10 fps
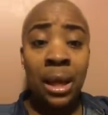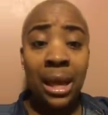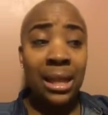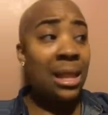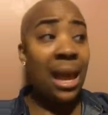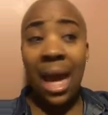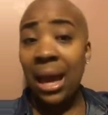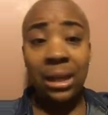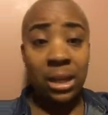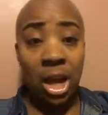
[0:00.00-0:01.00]
and they
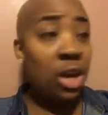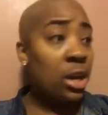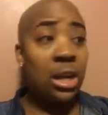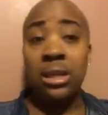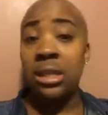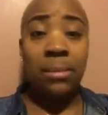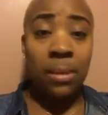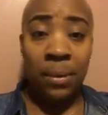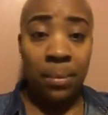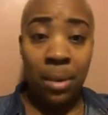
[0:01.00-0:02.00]
act younger than some of the
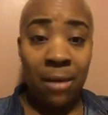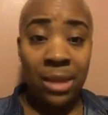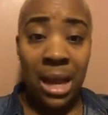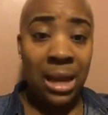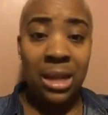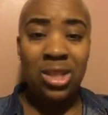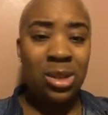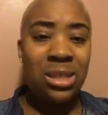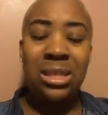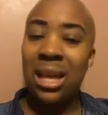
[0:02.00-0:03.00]
people I've dated. So
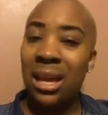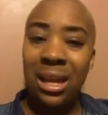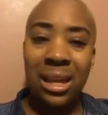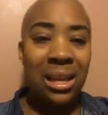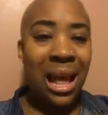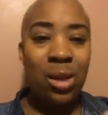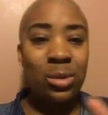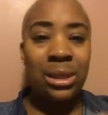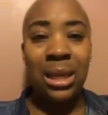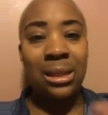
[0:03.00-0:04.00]
it's just like, it, I
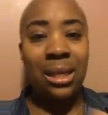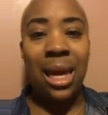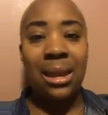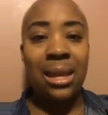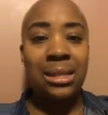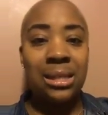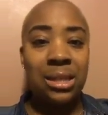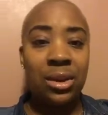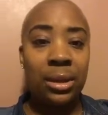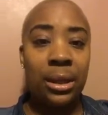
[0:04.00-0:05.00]
don't think that
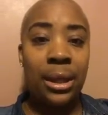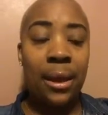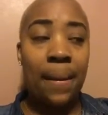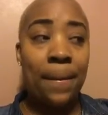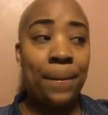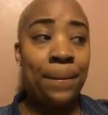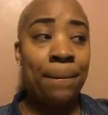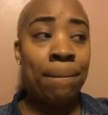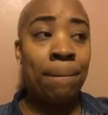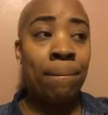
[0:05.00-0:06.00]
necessarily um,
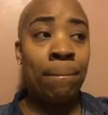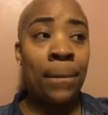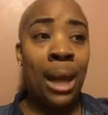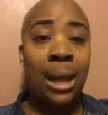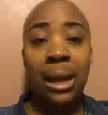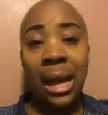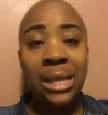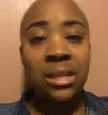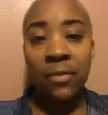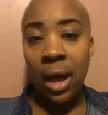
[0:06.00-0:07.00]

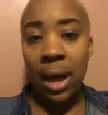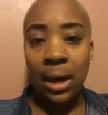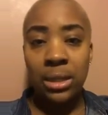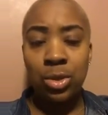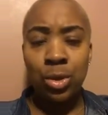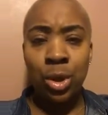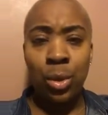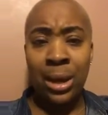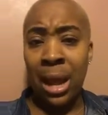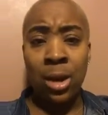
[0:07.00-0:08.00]
classifies, you know.
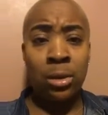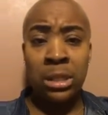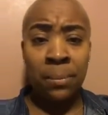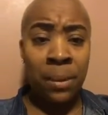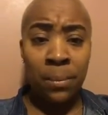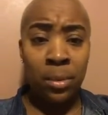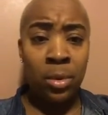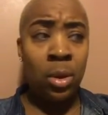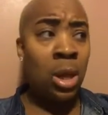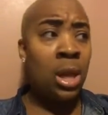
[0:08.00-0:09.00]
And I know some
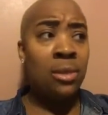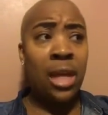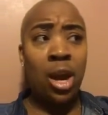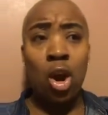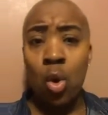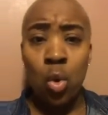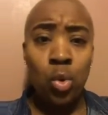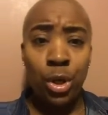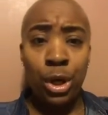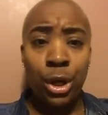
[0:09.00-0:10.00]
people that are
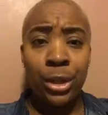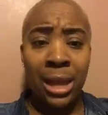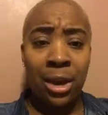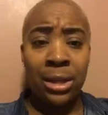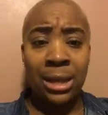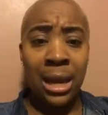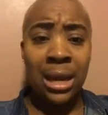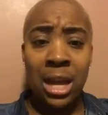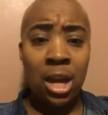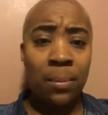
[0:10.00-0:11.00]
older that are
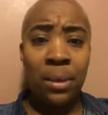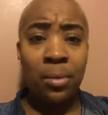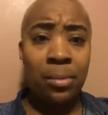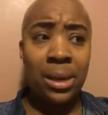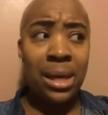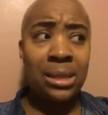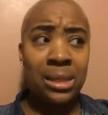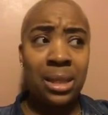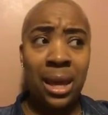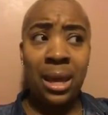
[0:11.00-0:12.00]
dating younger people because
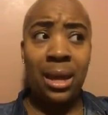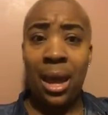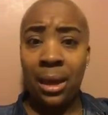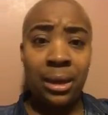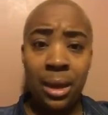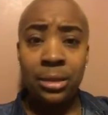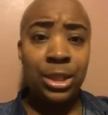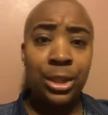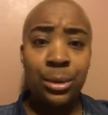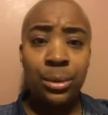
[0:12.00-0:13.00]
they act young
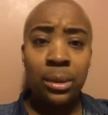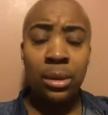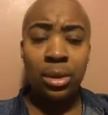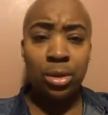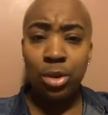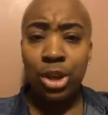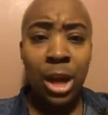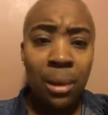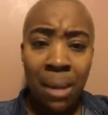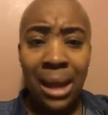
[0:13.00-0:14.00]
too. You're
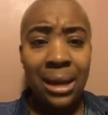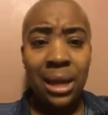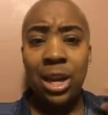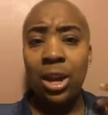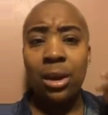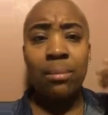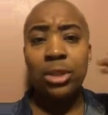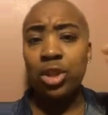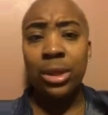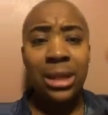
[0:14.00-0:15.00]
young minded. Your
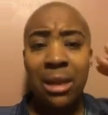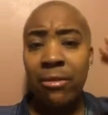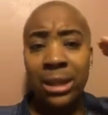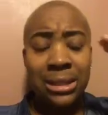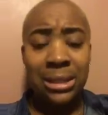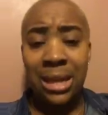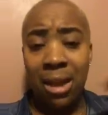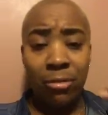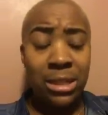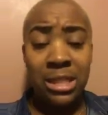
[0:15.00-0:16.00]
maturity level has just
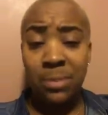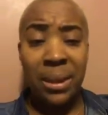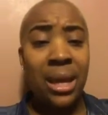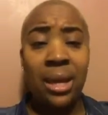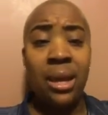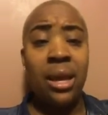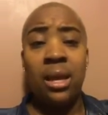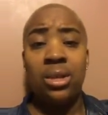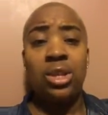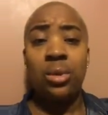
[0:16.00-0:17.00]
not reached its peak.
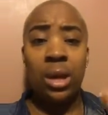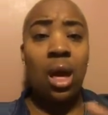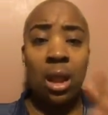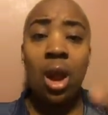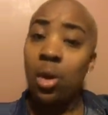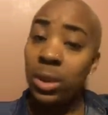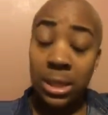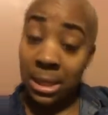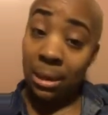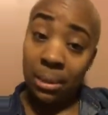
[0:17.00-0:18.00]
So y'all are on the
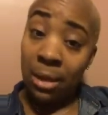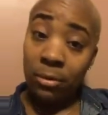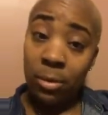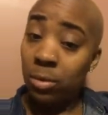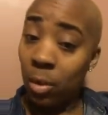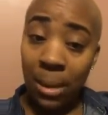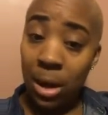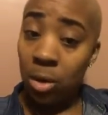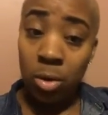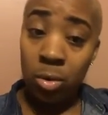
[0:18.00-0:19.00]
same level, no
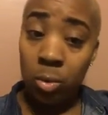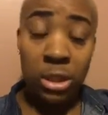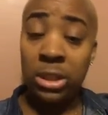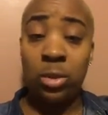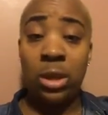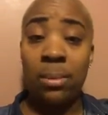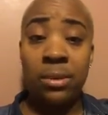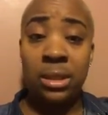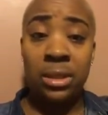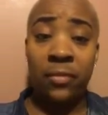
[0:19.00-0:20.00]
matter is on your birth
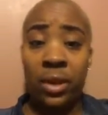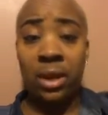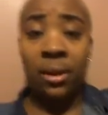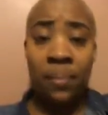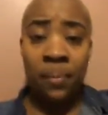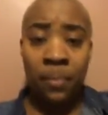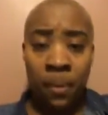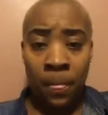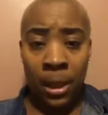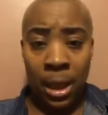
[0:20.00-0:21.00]
certificate.
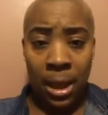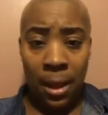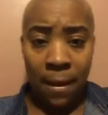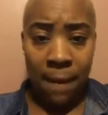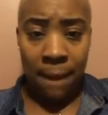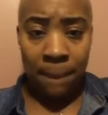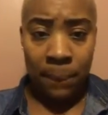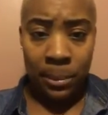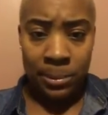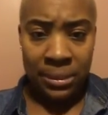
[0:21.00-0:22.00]

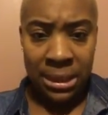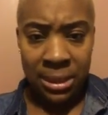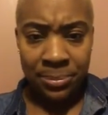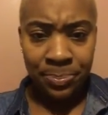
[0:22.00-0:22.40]
Um, let me see.